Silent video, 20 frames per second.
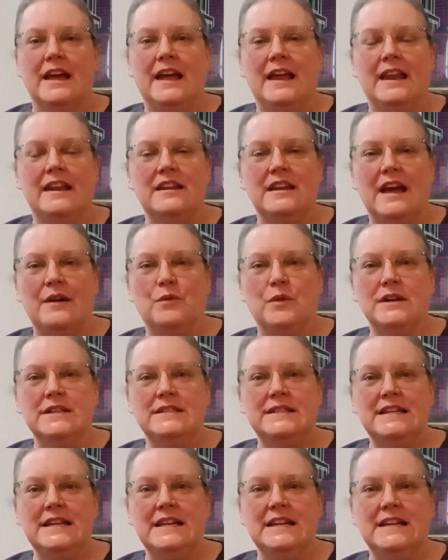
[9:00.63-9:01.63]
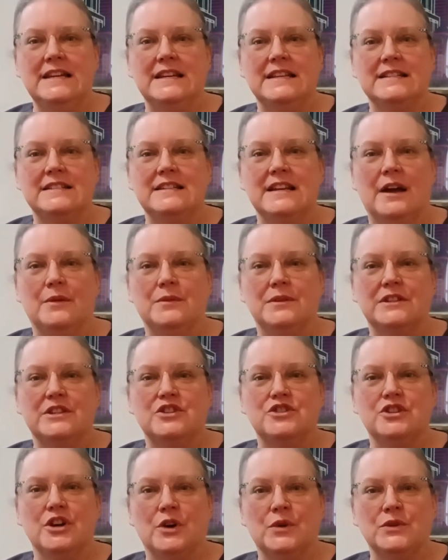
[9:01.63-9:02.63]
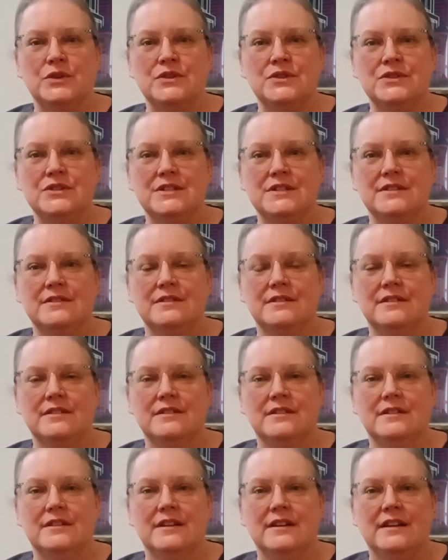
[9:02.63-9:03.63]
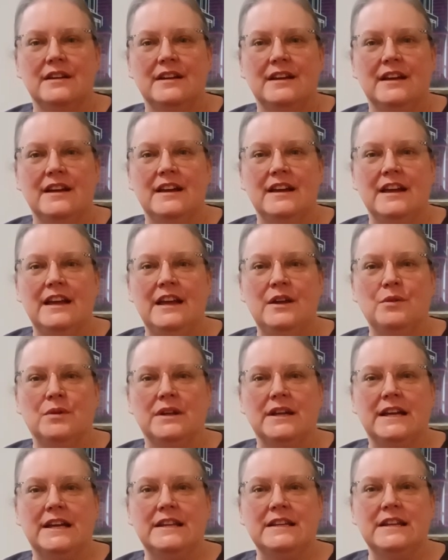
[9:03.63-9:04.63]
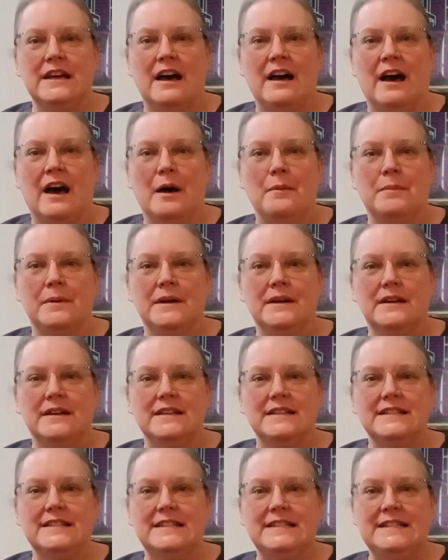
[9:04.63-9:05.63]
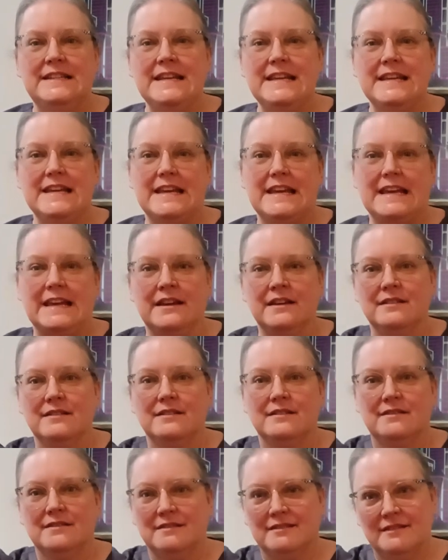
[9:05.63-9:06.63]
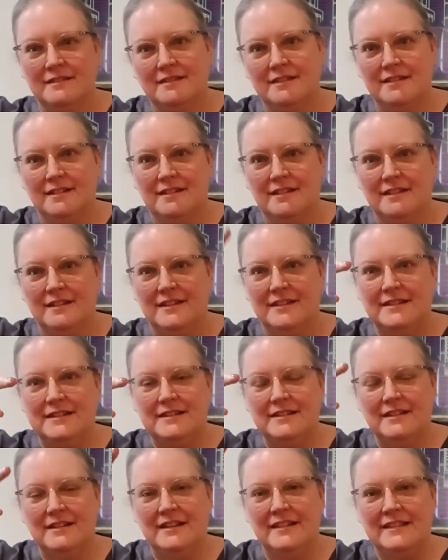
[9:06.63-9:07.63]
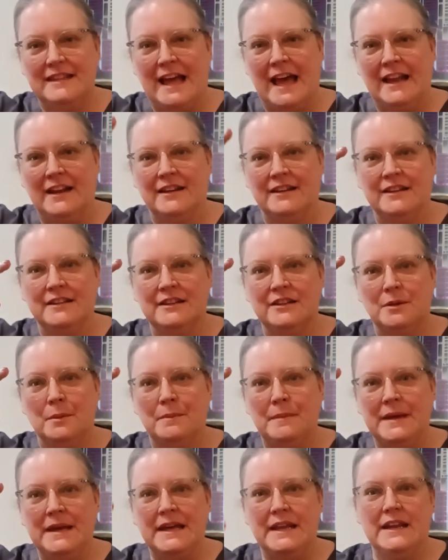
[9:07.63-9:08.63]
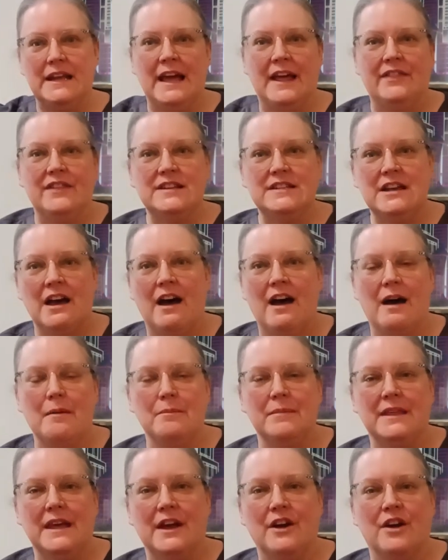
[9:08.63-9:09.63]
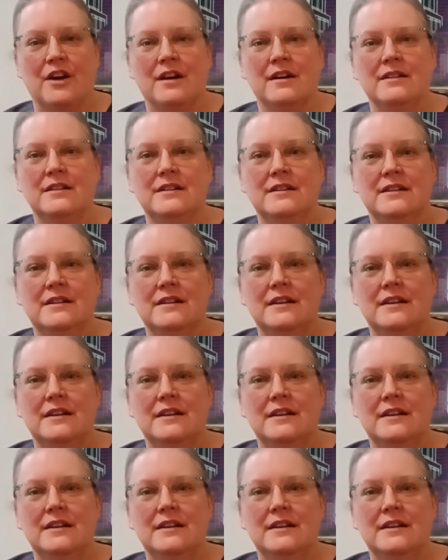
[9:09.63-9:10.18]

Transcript: And once he is done with the shoulders, he will end up steeking that little bit at the top there.